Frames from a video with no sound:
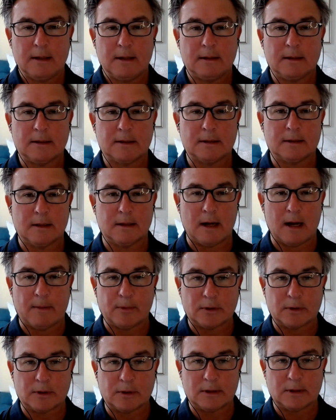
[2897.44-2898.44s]
This is
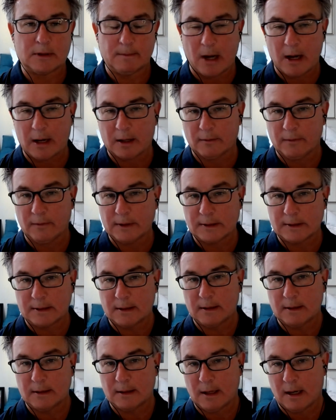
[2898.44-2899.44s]
demography is
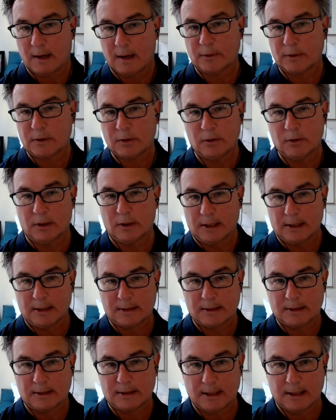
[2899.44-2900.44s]
an opportunity.
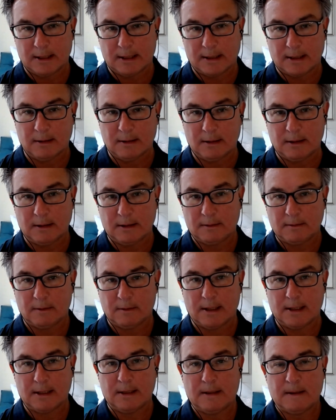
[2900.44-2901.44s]
It's not destiny,
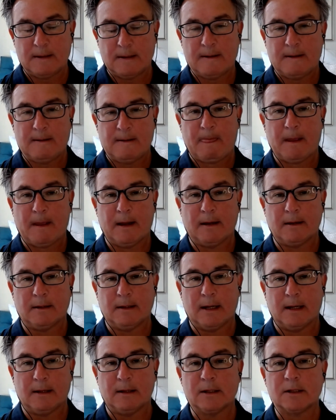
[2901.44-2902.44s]
right?
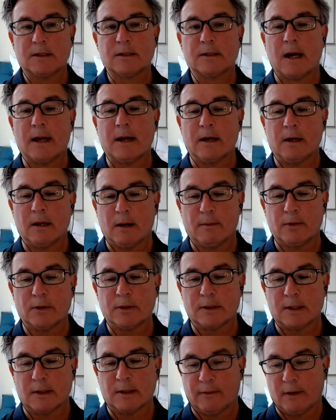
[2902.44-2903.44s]
And this kind of
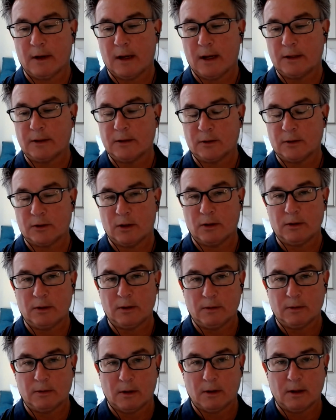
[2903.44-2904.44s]
numbers that Fernand just showed
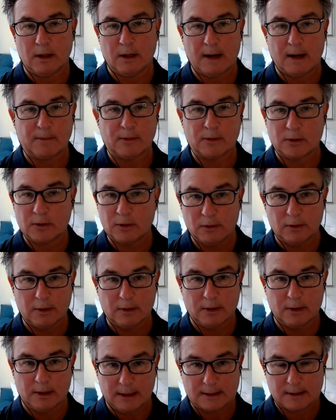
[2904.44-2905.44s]
you are an
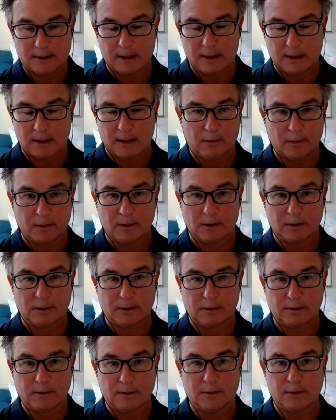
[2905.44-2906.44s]
opportunity. It's not a foregone
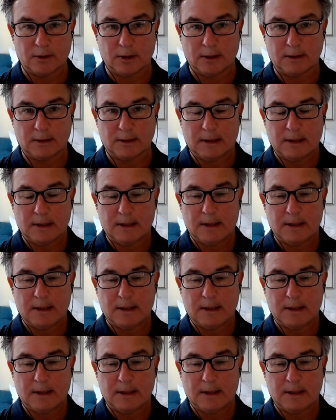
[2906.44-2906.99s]
conclusion.